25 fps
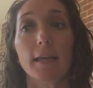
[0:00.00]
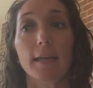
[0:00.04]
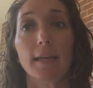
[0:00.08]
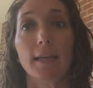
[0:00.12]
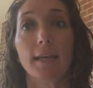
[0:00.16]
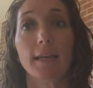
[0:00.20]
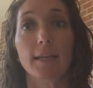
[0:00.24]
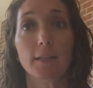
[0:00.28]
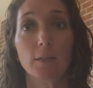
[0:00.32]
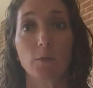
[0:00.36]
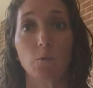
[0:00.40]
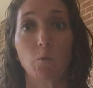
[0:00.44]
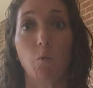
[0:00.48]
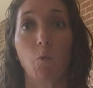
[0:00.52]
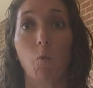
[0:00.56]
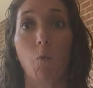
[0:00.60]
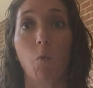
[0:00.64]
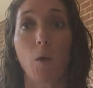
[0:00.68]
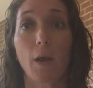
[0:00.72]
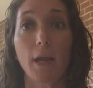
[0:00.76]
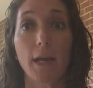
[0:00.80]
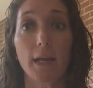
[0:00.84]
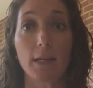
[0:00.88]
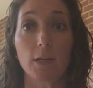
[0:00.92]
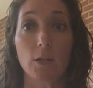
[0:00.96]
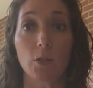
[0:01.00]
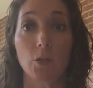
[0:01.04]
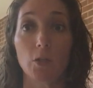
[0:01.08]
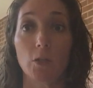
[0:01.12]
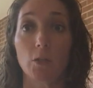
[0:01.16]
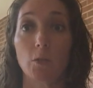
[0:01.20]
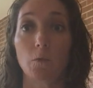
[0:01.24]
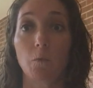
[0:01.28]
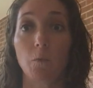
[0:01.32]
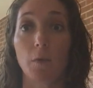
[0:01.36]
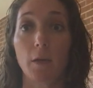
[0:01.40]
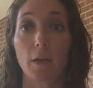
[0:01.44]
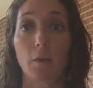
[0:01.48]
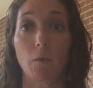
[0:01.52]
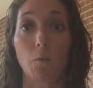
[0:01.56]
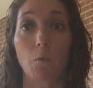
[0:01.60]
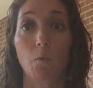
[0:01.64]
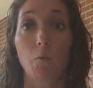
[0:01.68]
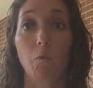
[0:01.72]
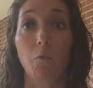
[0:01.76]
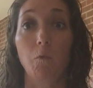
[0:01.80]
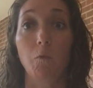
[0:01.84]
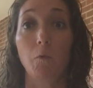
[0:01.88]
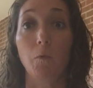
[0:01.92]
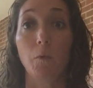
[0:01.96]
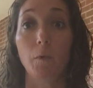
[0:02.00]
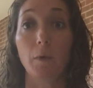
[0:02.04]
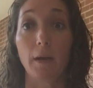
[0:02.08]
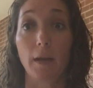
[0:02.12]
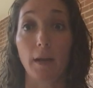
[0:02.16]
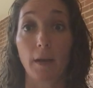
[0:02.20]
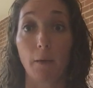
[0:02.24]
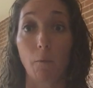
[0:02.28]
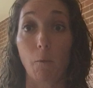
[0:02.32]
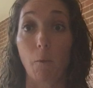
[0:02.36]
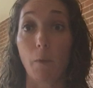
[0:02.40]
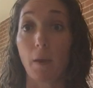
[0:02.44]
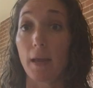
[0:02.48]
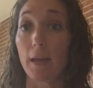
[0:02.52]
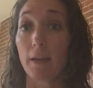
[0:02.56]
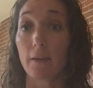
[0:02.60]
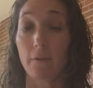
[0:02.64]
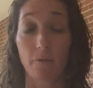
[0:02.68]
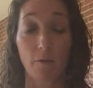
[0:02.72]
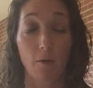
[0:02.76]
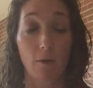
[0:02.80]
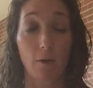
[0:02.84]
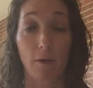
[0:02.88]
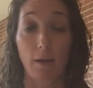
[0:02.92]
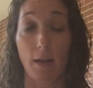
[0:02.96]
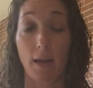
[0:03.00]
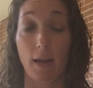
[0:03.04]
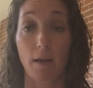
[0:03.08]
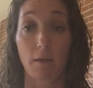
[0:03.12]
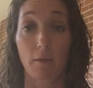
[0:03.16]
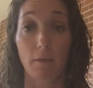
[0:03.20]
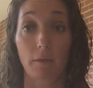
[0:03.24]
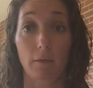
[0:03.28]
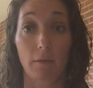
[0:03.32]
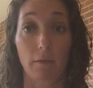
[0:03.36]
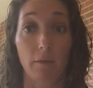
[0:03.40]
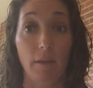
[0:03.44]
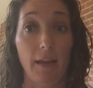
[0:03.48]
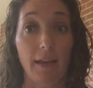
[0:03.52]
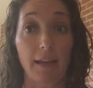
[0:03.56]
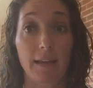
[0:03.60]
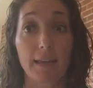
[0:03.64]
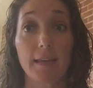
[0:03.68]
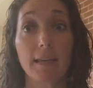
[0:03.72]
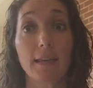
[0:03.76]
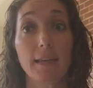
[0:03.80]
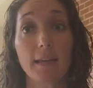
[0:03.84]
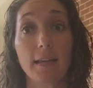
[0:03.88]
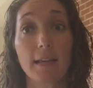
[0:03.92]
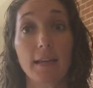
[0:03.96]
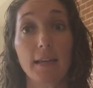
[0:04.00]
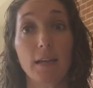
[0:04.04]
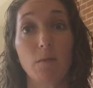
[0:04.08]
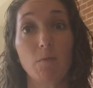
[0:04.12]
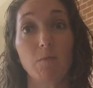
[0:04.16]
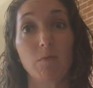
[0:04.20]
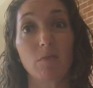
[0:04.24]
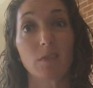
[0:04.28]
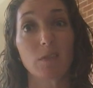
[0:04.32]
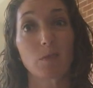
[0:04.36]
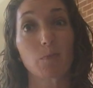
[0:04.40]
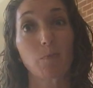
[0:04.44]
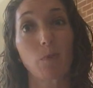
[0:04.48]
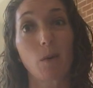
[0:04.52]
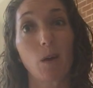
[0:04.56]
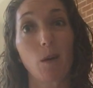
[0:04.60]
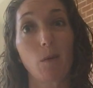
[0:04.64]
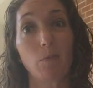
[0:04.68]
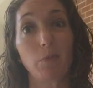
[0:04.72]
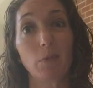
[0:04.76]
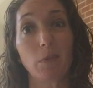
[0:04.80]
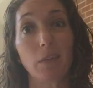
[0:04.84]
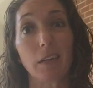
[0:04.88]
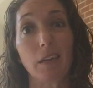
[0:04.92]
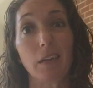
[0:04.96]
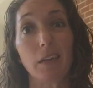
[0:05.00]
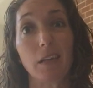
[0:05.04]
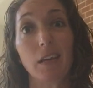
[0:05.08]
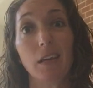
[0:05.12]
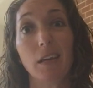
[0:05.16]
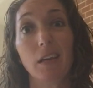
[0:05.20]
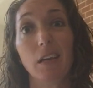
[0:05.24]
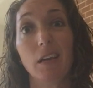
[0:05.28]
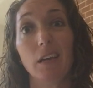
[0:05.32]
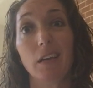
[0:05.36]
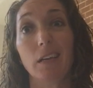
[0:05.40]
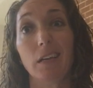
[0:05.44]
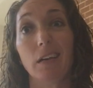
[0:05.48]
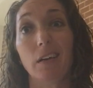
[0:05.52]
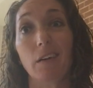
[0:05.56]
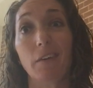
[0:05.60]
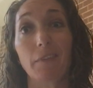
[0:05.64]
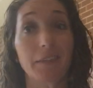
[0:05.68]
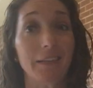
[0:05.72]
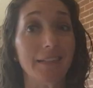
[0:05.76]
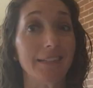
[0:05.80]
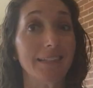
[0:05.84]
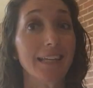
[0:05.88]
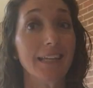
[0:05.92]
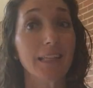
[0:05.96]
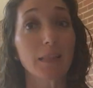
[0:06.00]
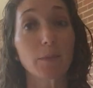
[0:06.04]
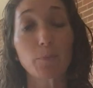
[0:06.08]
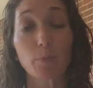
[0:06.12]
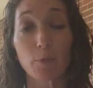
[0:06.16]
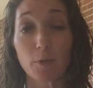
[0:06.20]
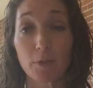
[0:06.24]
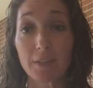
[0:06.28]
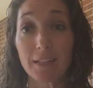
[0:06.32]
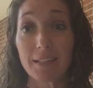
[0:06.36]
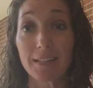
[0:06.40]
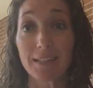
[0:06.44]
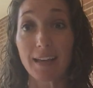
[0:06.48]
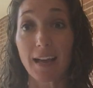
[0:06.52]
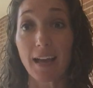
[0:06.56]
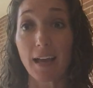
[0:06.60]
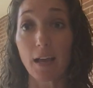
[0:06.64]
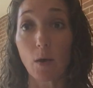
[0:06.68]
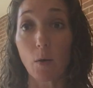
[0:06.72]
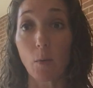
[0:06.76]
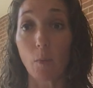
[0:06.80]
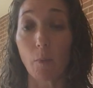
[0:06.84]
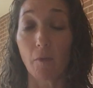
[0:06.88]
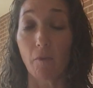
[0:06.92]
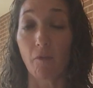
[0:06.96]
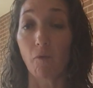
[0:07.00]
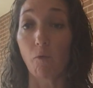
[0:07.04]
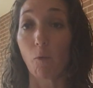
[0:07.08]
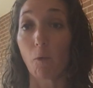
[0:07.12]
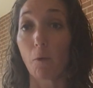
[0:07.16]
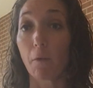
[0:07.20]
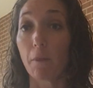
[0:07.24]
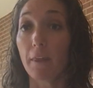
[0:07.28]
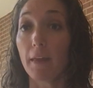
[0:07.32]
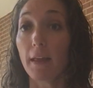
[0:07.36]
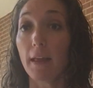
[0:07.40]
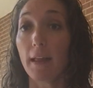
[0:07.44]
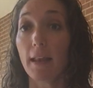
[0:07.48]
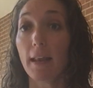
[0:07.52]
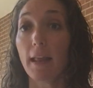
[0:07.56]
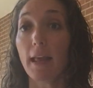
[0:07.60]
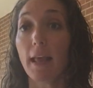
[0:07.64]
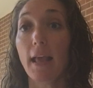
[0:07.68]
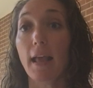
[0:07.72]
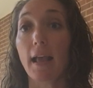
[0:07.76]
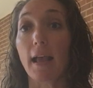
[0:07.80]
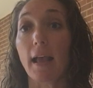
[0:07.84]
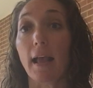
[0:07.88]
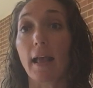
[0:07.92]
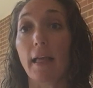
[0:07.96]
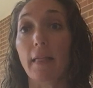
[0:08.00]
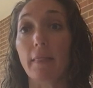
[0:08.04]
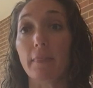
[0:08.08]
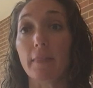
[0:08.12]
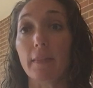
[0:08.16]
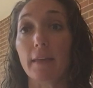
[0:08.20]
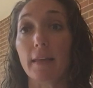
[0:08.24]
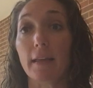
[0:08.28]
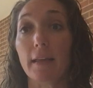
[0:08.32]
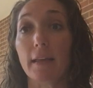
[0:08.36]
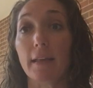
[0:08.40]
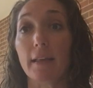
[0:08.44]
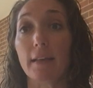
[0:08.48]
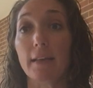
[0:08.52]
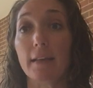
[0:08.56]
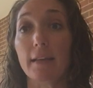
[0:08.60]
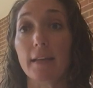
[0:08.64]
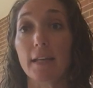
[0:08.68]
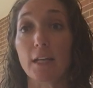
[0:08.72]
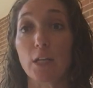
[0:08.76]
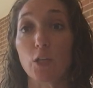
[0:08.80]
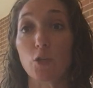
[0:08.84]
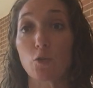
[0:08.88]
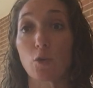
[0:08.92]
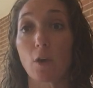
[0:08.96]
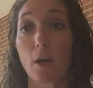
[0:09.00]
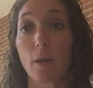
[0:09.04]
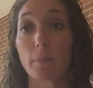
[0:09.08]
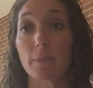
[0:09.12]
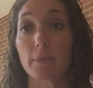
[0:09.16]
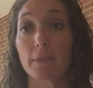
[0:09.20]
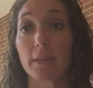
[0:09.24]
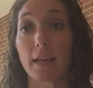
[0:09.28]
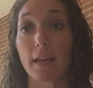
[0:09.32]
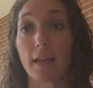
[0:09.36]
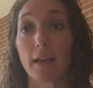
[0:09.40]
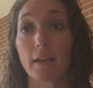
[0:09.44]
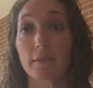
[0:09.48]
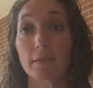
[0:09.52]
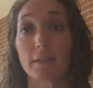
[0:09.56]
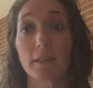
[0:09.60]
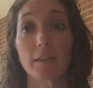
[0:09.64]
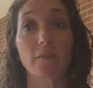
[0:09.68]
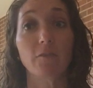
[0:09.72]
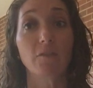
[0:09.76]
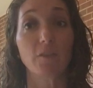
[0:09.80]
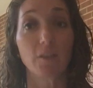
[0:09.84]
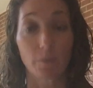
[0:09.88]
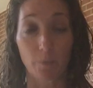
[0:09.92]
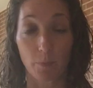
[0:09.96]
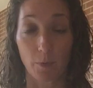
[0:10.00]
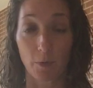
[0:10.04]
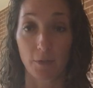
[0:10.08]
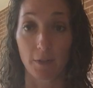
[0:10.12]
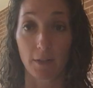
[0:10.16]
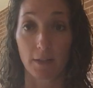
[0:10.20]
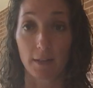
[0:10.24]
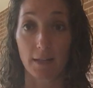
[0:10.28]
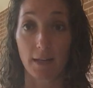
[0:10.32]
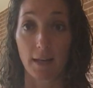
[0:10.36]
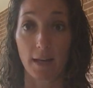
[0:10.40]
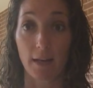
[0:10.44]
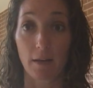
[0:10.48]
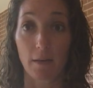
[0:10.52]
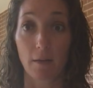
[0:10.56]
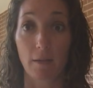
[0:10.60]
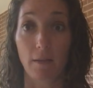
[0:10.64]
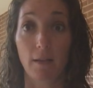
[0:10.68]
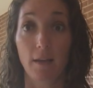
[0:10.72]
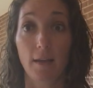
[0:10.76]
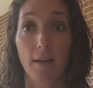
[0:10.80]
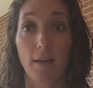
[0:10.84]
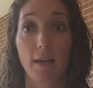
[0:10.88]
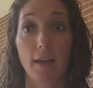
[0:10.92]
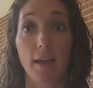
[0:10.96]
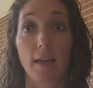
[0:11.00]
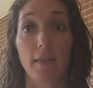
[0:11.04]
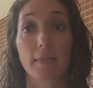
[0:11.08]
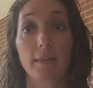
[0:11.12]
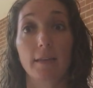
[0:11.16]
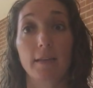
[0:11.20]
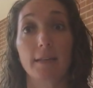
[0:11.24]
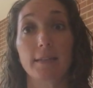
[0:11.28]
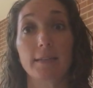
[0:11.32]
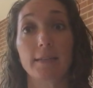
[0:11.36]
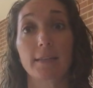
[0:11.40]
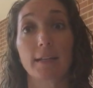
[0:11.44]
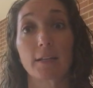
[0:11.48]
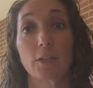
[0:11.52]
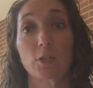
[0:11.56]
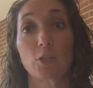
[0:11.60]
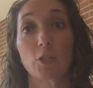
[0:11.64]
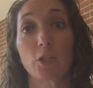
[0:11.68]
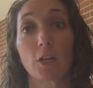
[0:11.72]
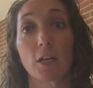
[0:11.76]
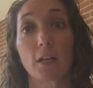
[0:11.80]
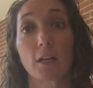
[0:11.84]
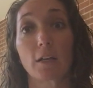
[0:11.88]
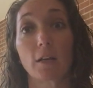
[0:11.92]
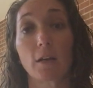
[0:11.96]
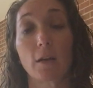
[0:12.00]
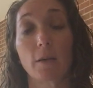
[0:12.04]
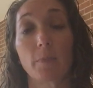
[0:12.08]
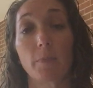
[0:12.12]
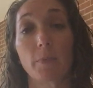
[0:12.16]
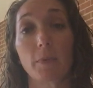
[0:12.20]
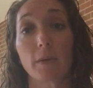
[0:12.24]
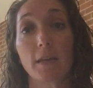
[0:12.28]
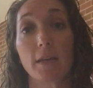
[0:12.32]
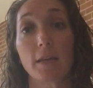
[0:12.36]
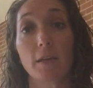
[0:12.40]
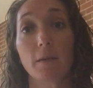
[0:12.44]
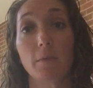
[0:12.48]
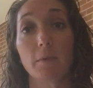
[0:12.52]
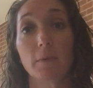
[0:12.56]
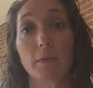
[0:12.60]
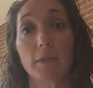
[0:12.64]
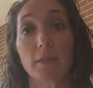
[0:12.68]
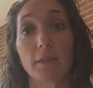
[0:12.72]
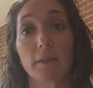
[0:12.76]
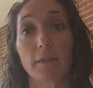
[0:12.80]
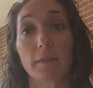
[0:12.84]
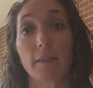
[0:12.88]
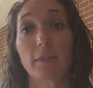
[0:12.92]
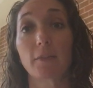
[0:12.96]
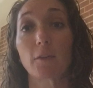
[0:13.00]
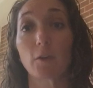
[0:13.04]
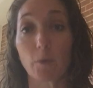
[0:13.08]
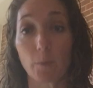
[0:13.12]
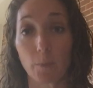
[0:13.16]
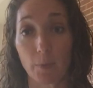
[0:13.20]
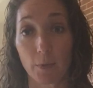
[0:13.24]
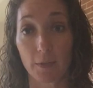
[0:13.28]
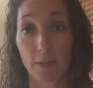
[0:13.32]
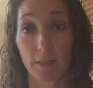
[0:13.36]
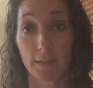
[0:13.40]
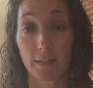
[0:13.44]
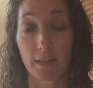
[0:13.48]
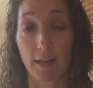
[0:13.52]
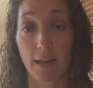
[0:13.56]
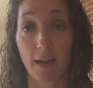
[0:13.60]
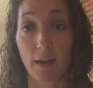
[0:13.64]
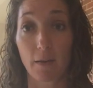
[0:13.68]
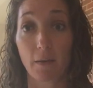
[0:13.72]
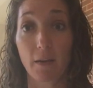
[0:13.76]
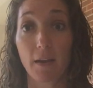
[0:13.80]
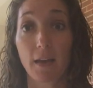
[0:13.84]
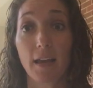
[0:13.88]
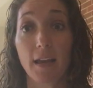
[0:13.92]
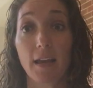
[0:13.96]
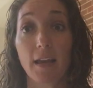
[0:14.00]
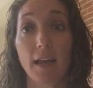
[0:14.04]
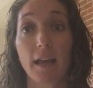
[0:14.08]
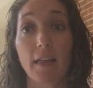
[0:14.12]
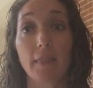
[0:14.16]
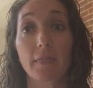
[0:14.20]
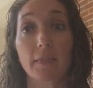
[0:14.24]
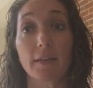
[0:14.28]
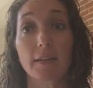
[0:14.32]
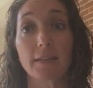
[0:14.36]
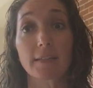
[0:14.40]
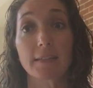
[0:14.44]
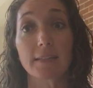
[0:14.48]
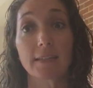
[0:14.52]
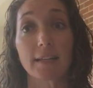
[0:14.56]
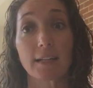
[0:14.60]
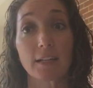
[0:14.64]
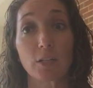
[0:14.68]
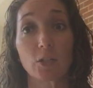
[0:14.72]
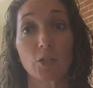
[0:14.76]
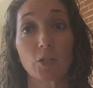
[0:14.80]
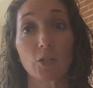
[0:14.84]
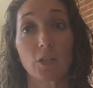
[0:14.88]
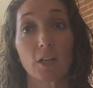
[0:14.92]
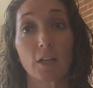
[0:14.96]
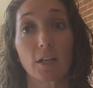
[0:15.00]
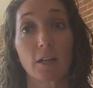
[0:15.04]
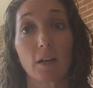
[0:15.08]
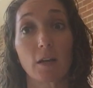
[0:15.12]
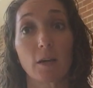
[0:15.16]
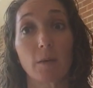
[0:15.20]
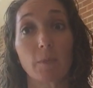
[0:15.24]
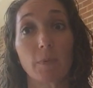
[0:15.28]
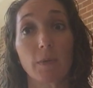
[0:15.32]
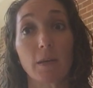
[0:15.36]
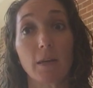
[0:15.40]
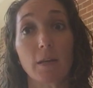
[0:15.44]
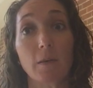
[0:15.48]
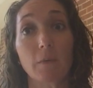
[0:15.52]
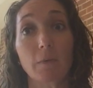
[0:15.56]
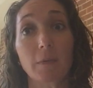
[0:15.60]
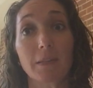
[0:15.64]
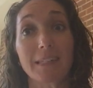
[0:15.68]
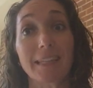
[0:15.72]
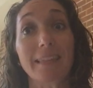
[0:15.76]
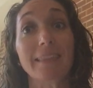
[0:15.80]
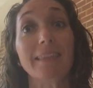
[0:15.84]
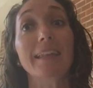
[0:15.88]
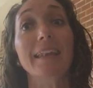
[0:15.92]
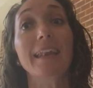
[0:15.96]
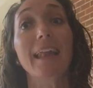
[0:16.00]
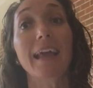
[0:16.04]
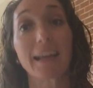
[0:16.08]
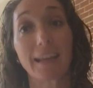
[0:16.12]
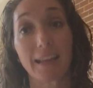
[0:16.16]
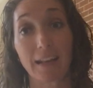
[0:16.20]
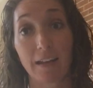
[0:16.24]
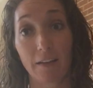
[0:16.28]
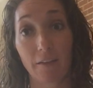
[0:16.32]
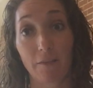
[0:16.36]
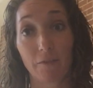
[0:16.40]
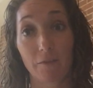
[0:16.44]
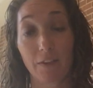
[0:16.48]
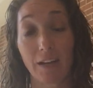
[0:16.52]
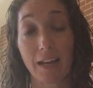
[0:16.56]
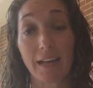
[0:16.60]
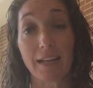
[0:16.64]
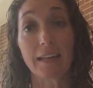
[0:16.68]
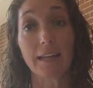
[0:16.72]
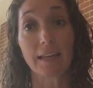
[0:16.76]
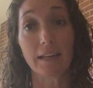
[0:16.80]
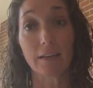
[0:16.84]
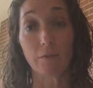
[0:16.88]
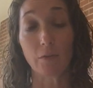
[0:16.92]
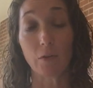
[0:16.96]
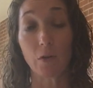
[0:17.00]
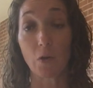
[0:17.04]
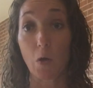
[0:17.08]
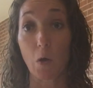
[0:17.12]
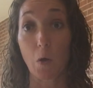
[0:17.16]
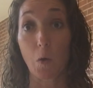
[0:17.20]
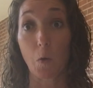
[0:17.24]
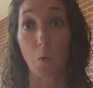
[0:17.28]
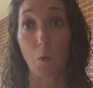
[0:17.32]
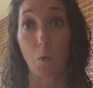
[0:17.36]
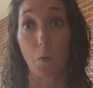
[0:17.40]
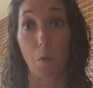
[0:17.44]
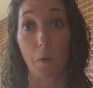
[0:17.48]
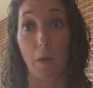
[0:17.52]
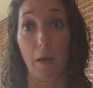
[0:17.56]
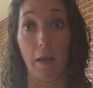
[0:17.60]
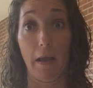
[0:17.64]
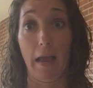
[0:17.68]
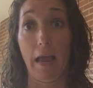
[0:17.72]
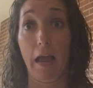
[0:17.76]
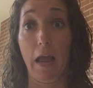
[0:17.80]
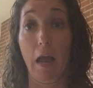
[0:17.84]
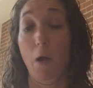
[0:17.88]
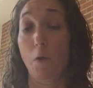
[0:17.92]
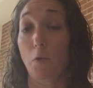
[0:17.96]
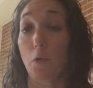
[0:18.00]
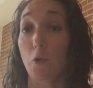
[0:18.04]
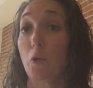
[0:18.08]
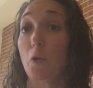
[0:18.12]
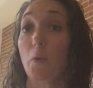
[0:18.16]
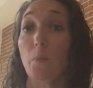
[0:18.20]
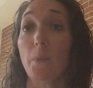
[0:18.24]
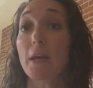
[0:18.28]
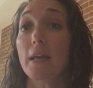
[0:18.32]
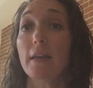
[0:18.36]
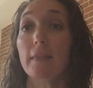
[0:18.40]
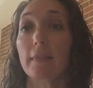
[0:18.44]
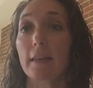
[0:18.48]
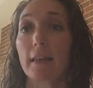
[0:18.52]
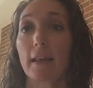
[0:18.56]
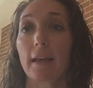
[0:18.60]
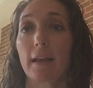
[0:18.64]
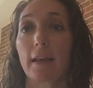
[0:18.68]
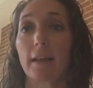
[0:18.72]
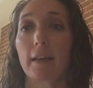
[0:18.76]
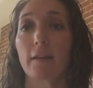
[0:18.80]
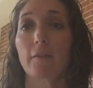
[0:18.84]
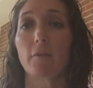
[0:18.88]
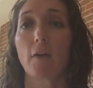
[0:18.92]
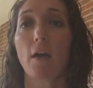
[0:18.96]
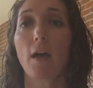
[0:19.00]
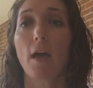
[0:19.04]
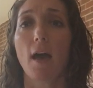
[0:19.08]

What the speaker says: his weight just went way far down. Like, he was probably on the 10th percentile before then, and then he dropped down to the 5th percentile. And then his next checkup, he was on the 3rd percentile. And then his next checkup, he was in the negative, and I didn't even know how you could be in the negative.